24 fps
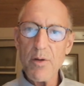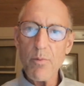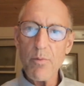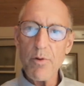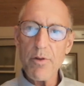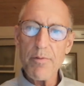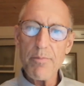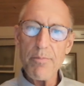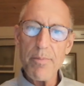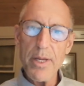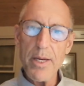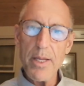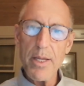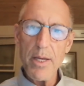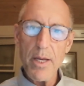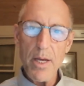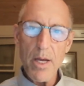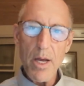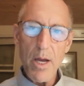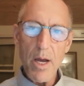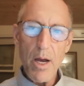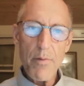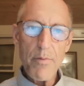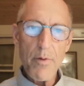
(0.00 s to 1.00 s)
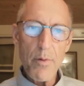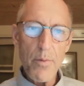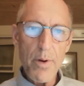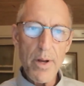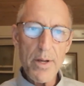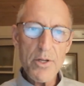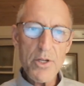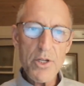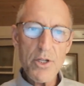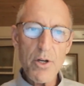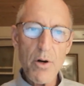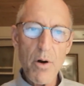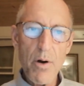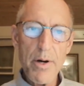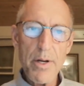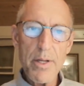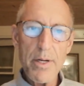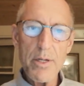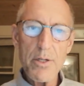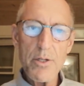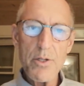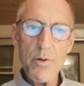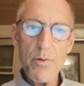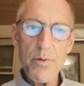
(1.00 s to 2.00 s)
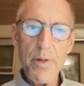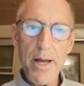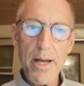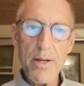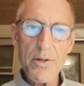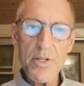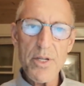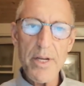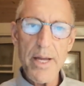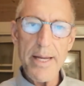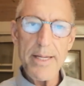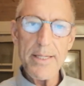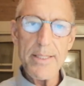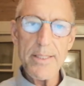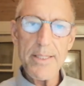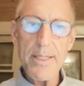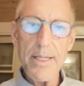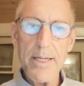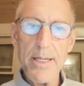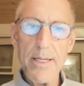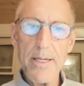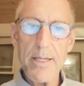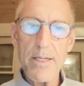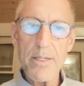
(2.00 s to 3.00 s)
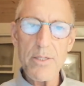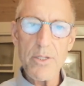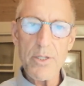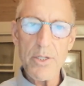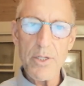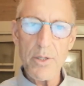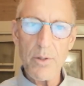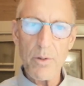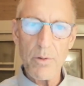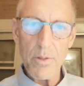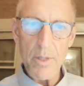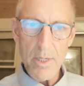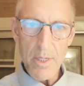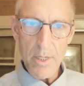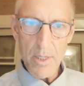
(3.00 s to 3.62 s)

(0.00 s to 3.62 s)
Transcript: with many of the rest starting in 2018 until